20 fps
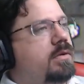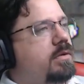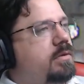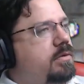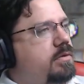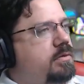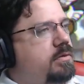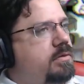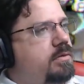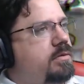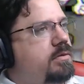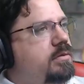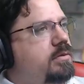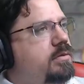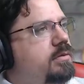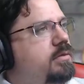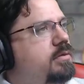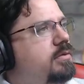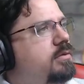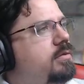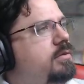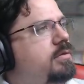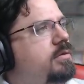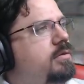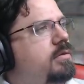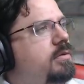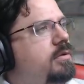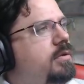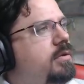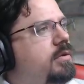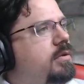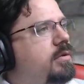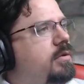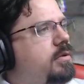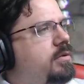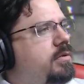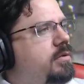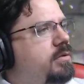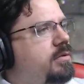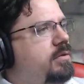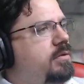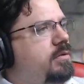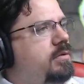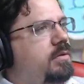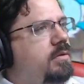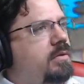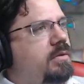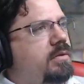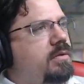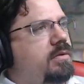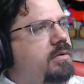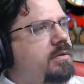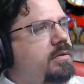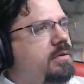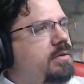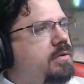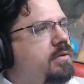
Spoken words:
(no one is talking)